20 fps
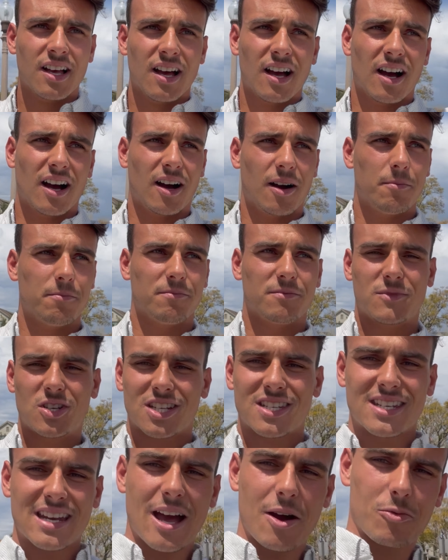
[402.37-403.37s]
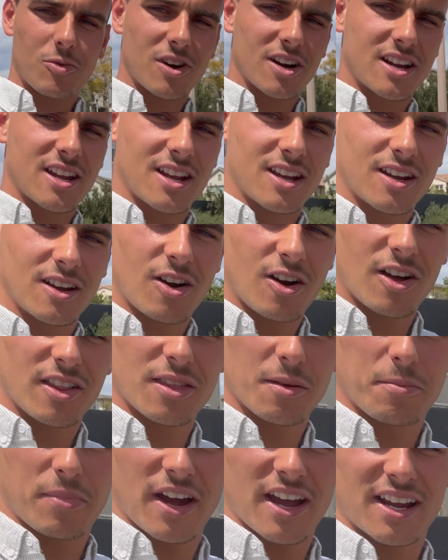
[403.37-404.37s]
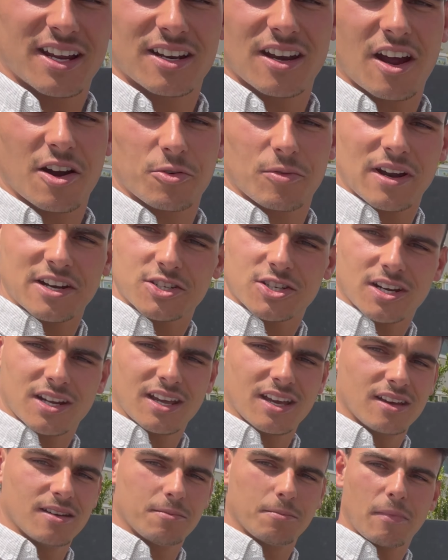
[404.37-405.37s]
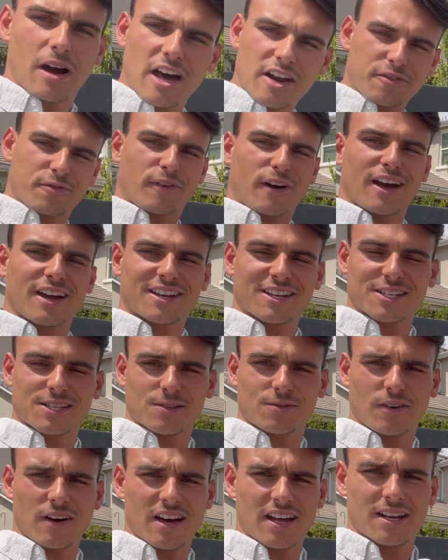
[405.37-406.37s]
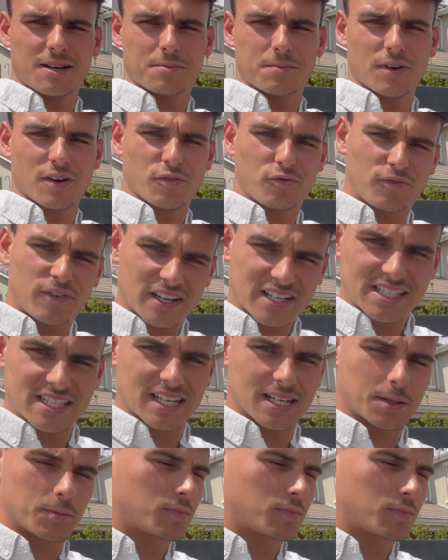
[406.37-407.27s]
um, just not working on the bike, not wrenching it. Modifying is fun, but fixing